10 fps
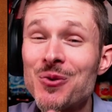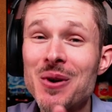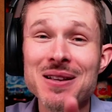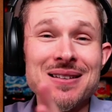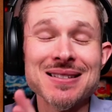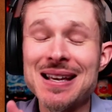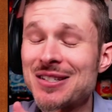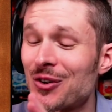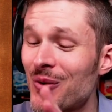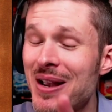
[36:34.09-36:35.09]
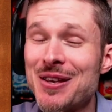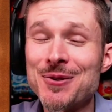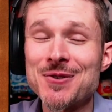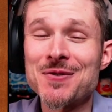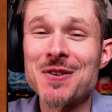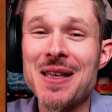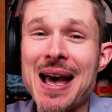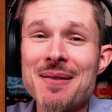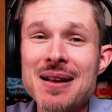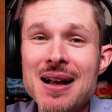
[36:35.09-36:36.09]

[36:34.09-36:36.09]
It has a great use for that.